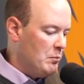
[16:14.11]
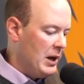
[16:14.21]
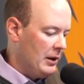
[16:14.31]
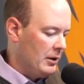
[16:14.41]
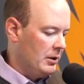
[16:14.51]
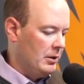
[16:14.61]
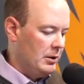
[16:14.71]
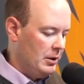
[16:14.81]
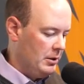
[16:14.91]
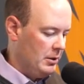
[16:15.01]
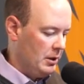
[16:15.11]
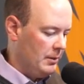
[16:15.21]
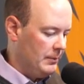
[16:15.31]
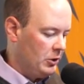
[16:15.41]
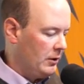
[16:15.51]
better
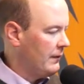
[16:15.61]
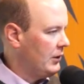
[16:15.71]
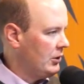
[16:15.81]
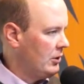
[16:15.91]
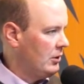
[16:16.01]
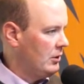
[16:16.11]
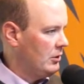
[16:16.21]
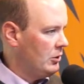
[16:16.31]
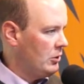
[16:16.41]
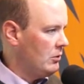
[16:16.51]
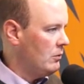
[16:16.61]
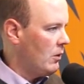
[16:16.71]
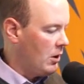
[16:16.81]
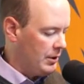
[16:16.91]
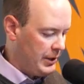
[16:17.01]
um, service
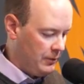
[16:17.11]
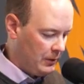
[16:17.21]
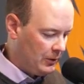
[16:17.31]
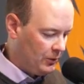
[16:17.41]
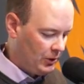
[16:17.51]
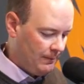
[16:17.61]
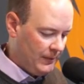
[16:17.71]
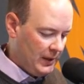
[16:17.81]
to our donors.